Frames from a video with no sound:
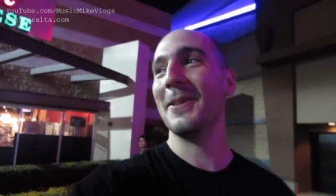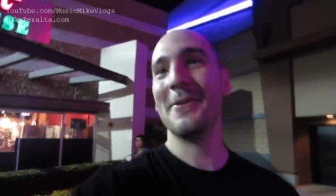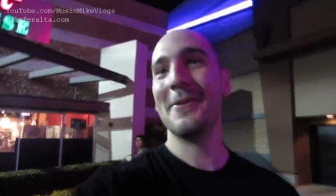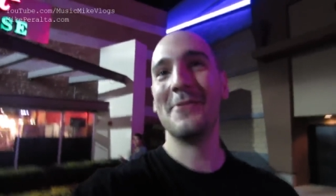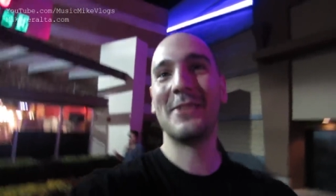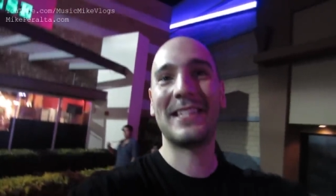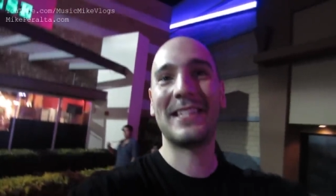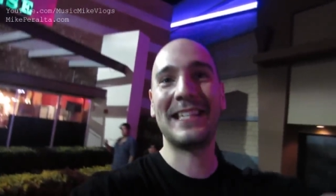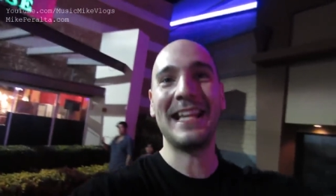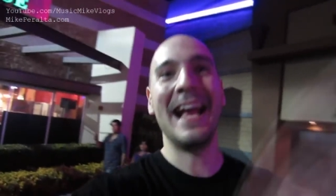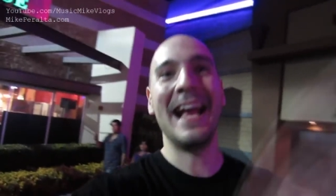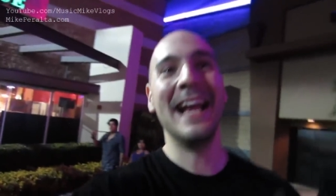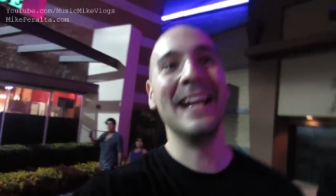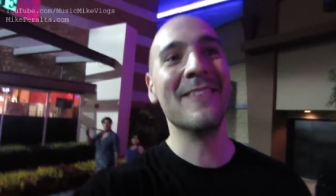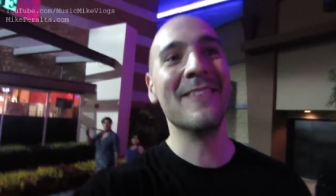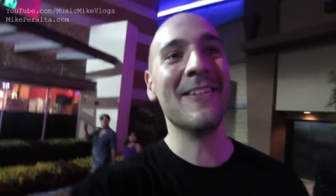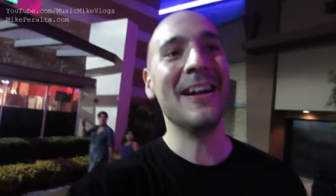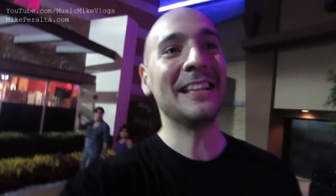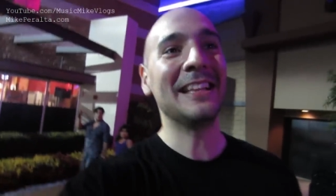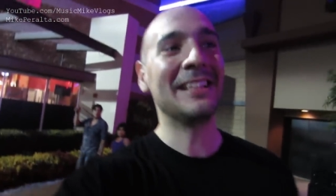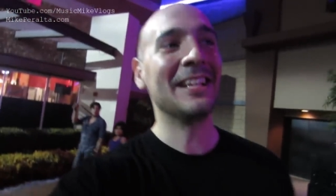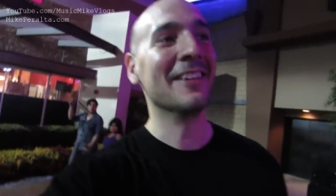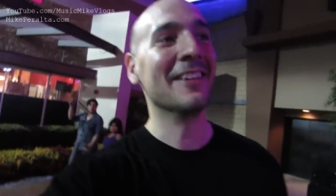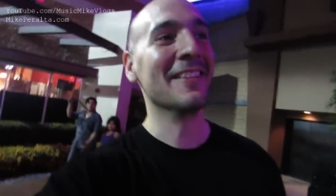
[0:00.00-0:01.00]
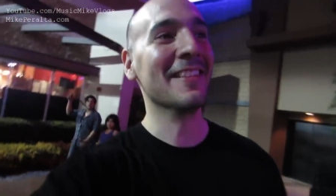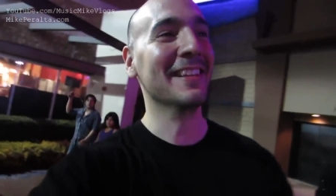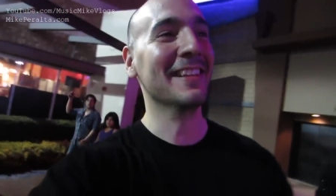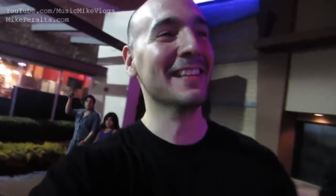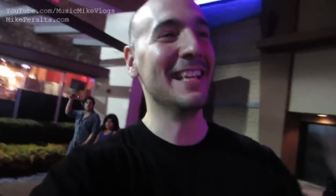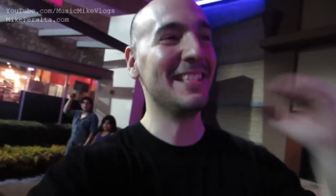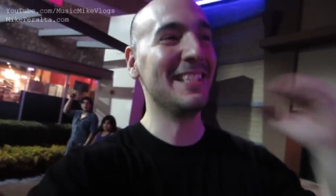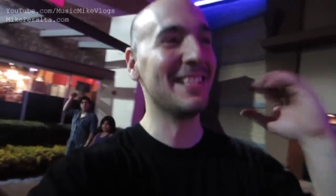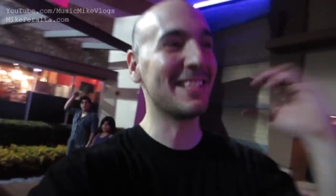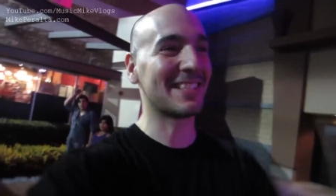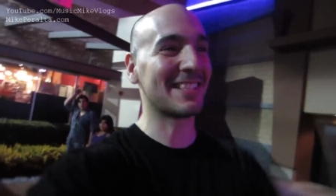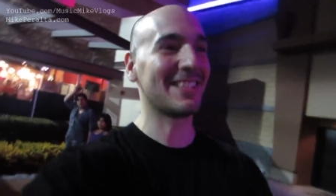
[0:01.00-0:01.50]
They were standing right there, and then
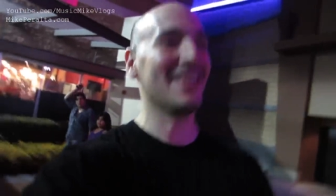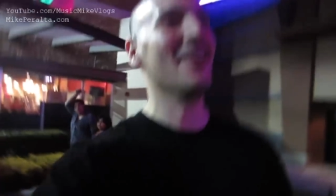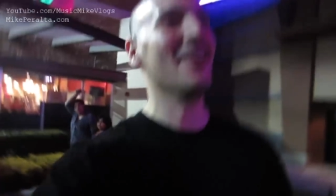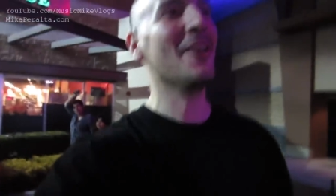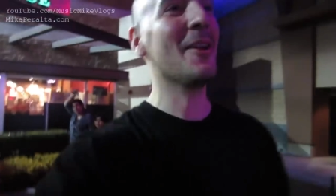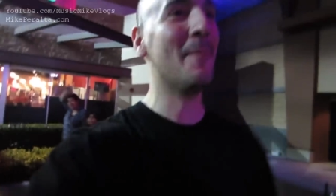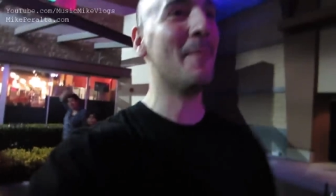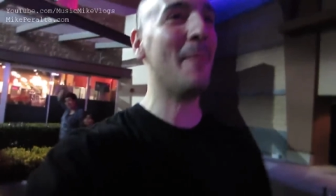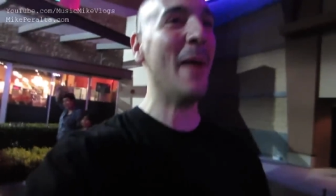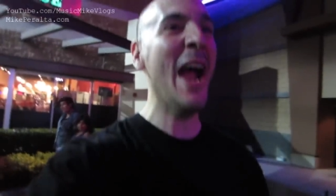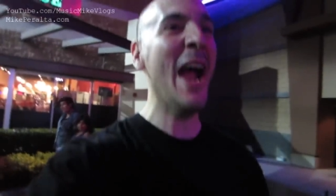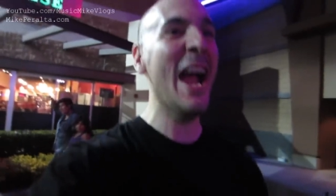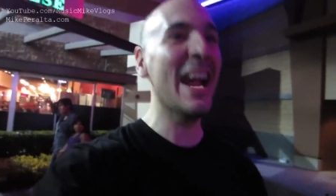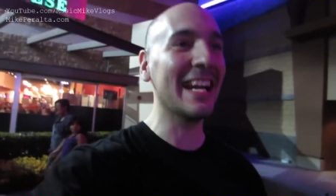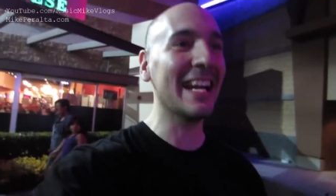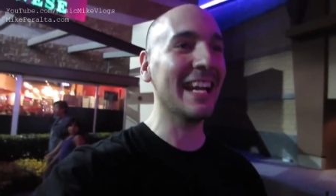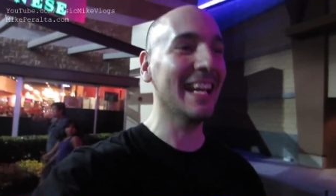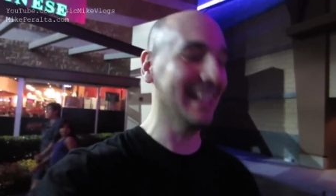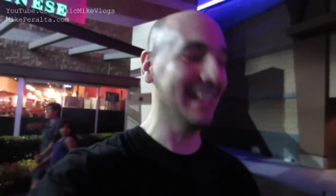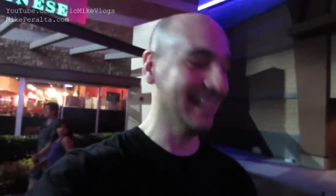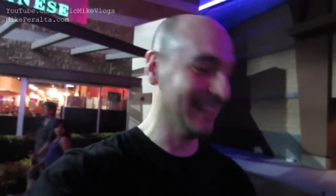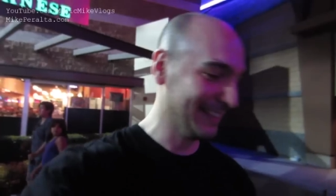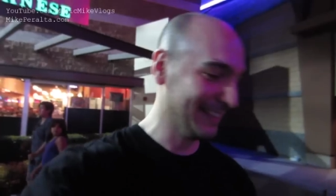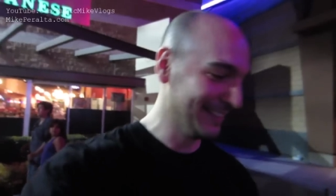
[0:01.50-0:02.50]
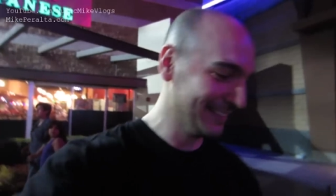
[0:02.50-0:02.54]
they just started banging.